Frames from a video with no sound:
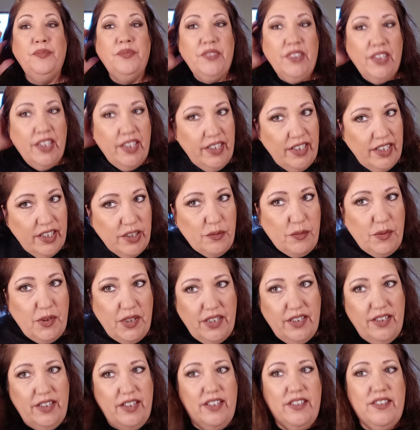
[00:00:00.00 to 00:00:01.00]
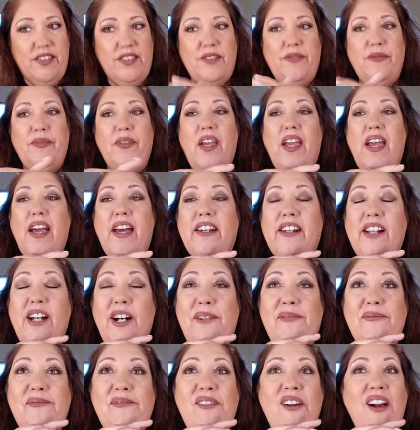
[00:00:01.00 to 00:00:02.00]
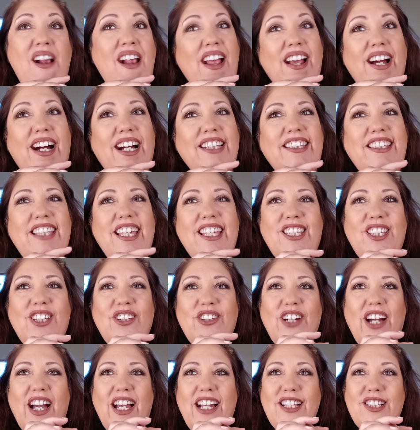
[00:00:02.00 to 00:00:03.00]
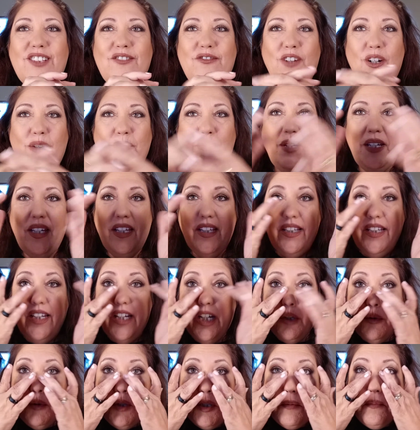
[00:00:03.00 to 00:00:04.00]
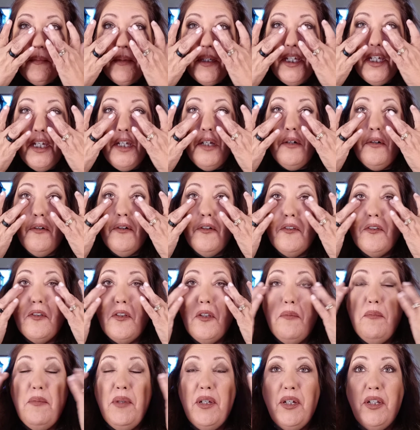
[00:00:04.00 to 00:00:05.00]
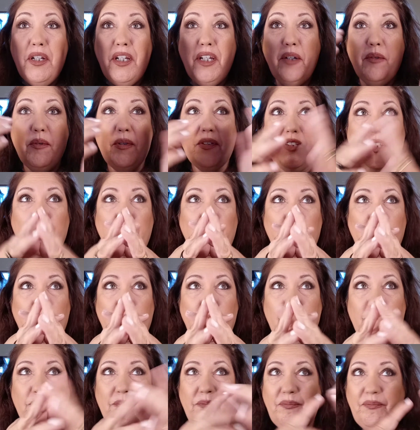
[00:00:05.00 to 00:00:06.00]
It is what it is. And I thank you guys for being here with me. It was a minute with a hoot.